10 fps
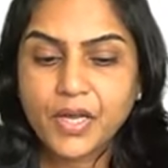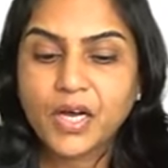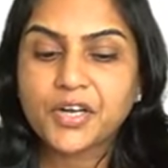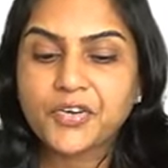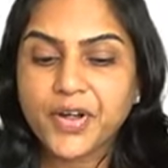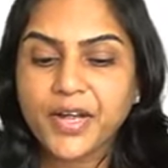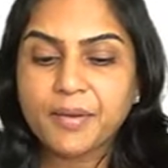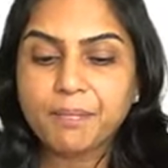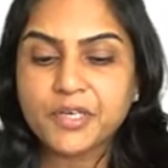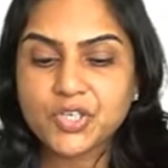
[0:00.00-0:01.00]
A
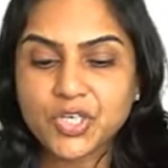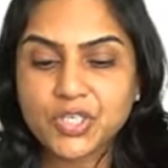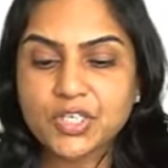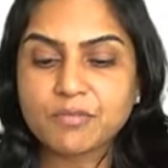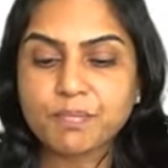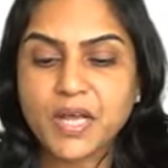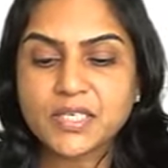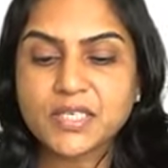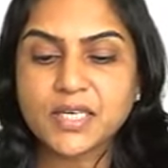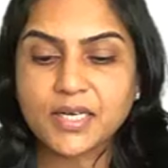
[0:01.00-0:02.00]
trader purchases
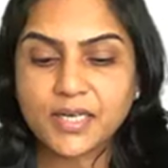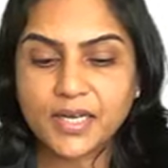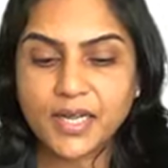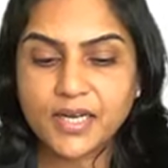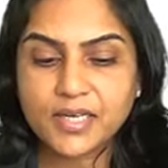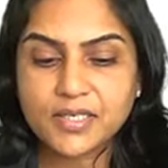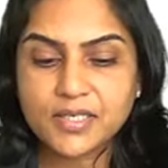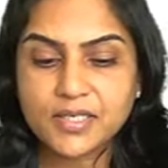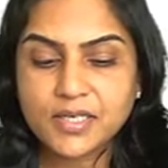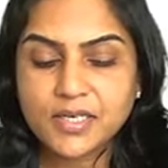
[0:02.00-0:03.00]
plastic containers.